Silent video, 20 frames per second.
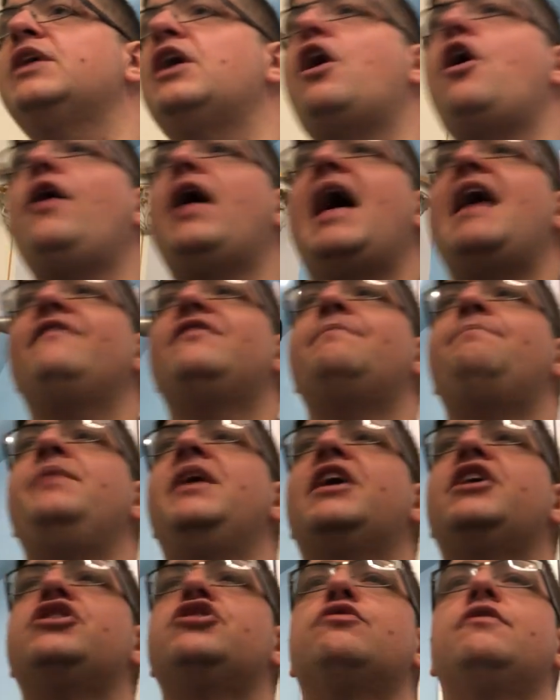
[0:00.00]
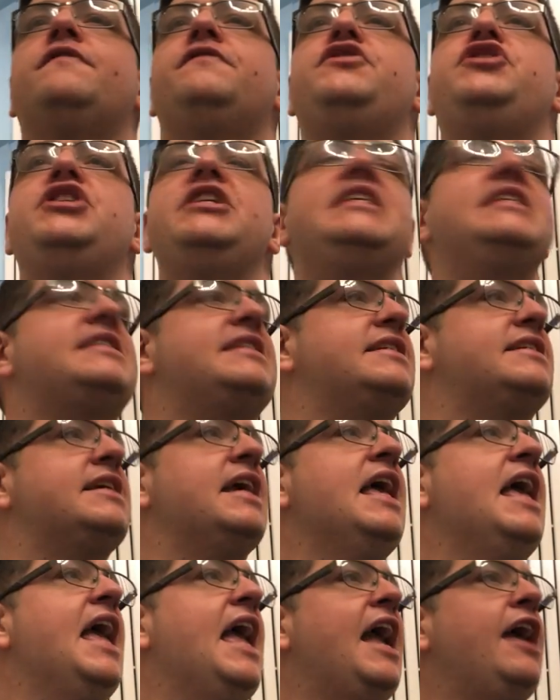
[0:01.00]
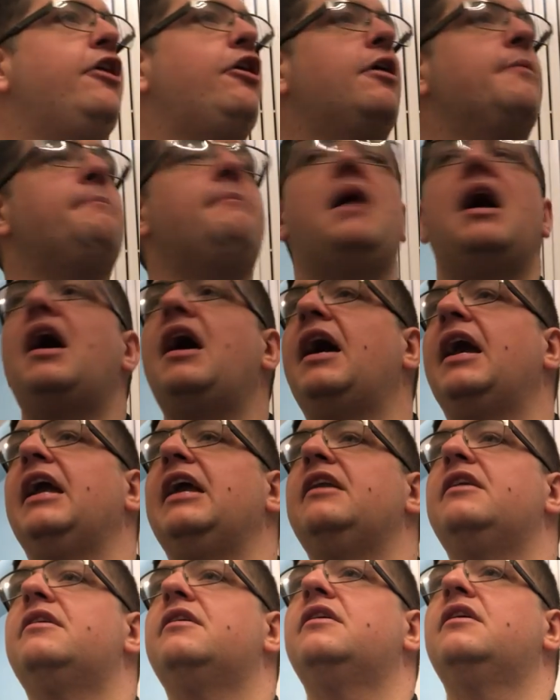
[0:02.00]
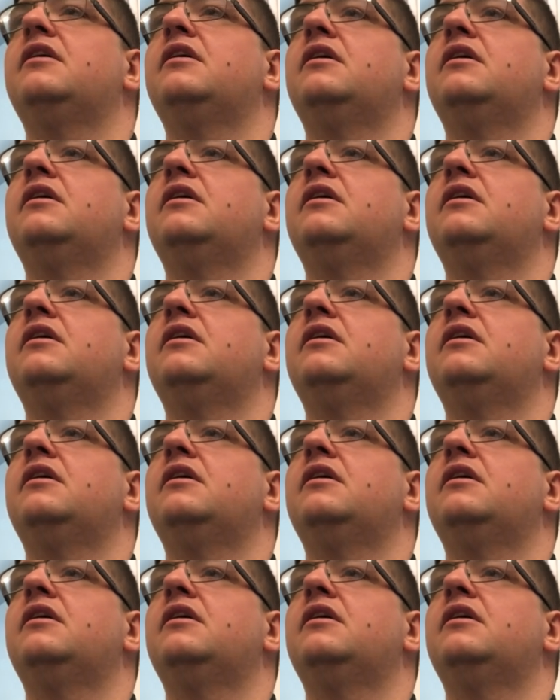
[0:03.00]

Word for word: We all have a picture of Jesus in our mind.